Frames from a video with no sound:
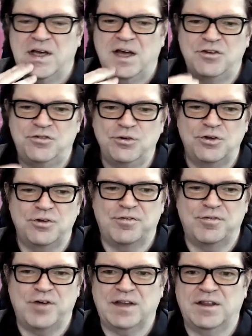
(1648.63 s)
and it's due to the
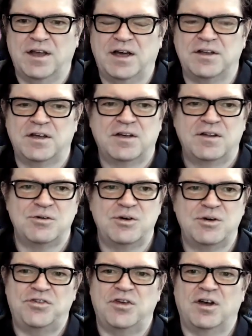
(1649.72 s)
fact that there
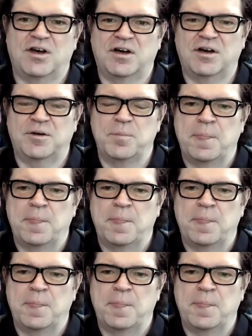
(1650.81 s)
is a